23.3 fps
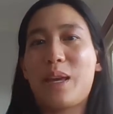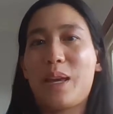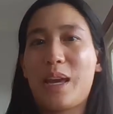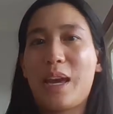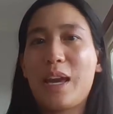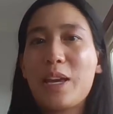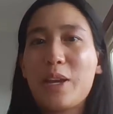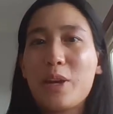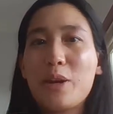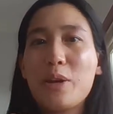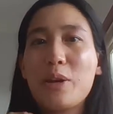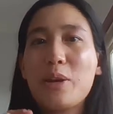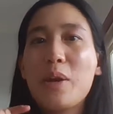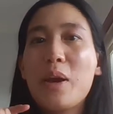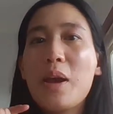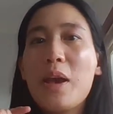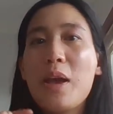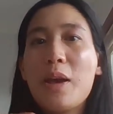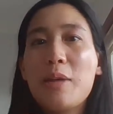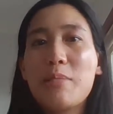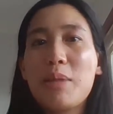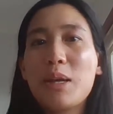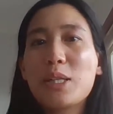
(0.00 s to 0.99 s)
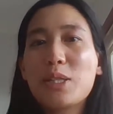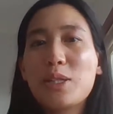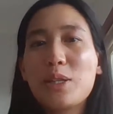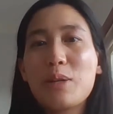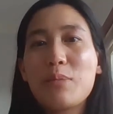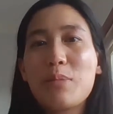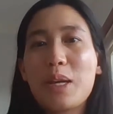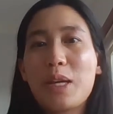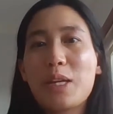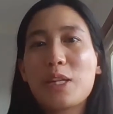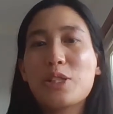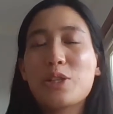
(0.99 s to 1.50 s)
Okay, go make sure you
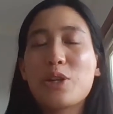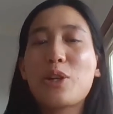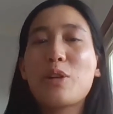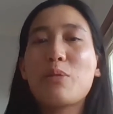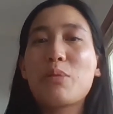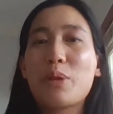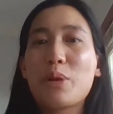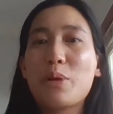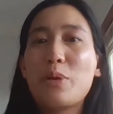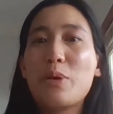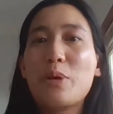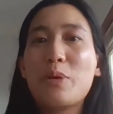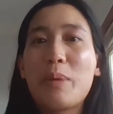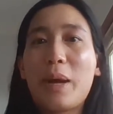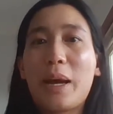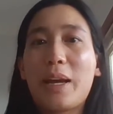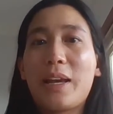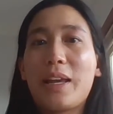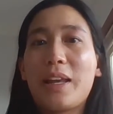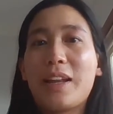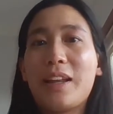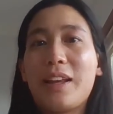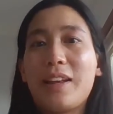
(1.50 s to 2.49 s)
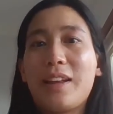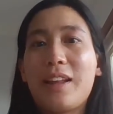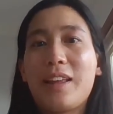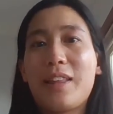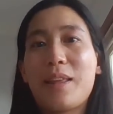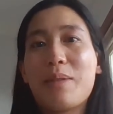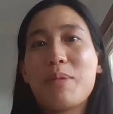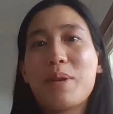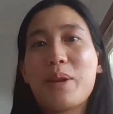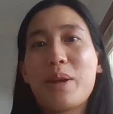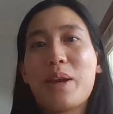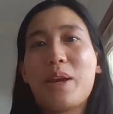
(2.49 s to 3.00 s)
make a joke with a callback in it, and
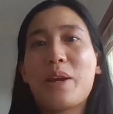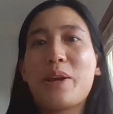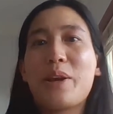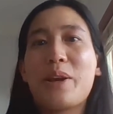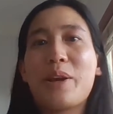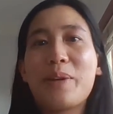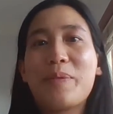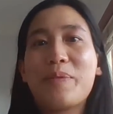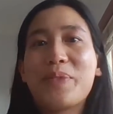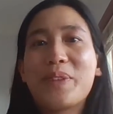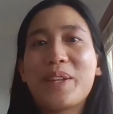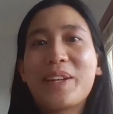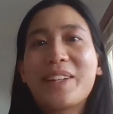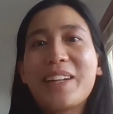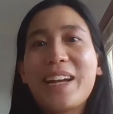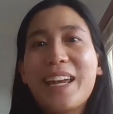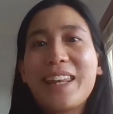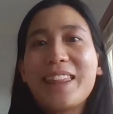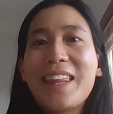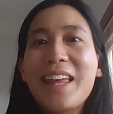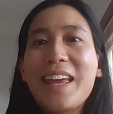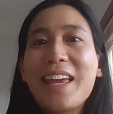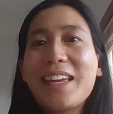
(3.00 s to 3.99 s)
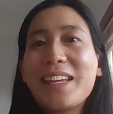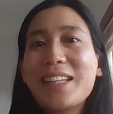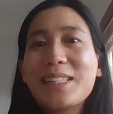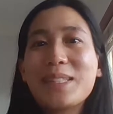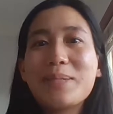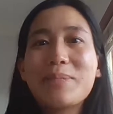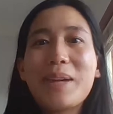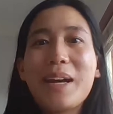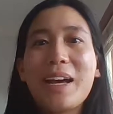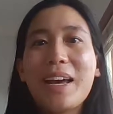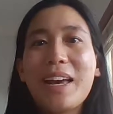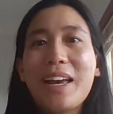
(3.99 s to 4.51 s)
let me know how you go. All right, thanks.
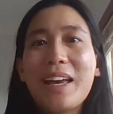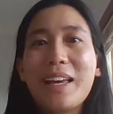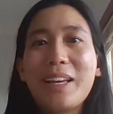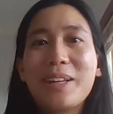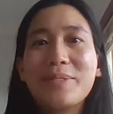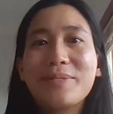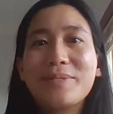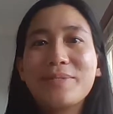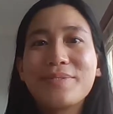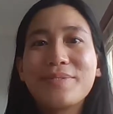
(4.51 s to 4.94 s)
Bye.